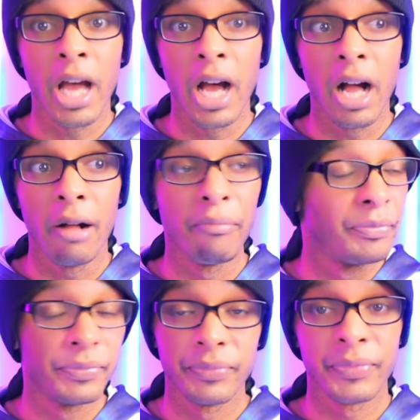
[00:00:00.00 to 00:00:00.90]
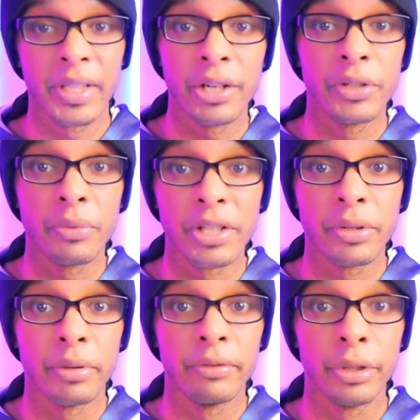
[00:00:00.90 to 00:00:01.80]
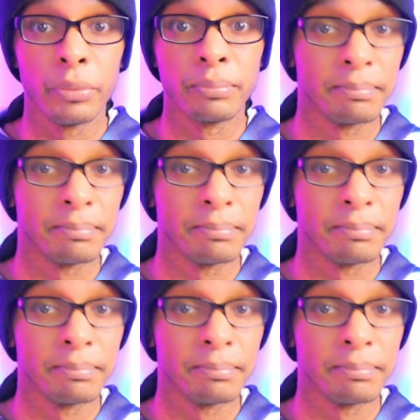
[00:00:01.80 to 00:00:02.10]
Uh, here's the rest of the review.